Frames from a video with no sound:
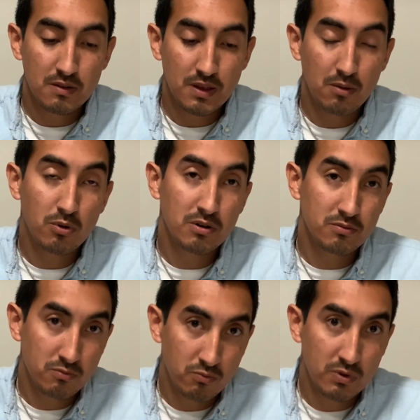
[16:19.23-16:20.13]
they
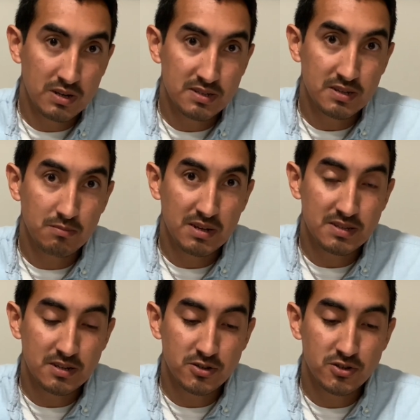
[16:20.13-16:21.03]
weren't witnessing my
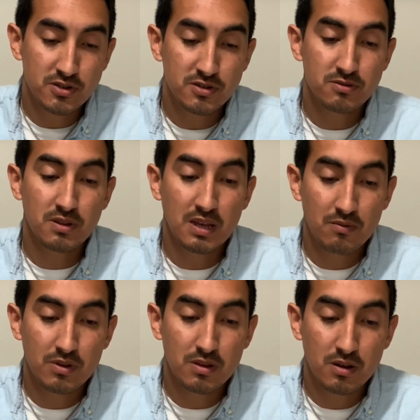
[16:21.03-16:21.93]
signatures, so they
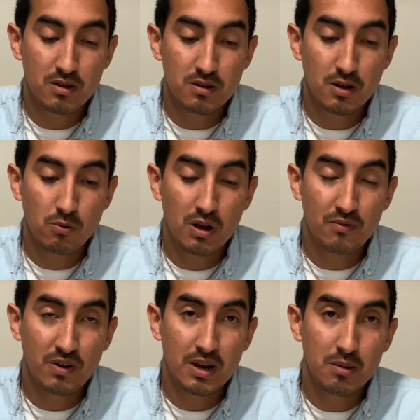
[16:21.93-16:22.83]
give you the
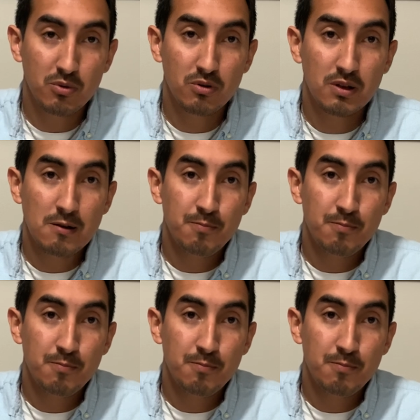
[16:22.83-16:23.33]
qualify label.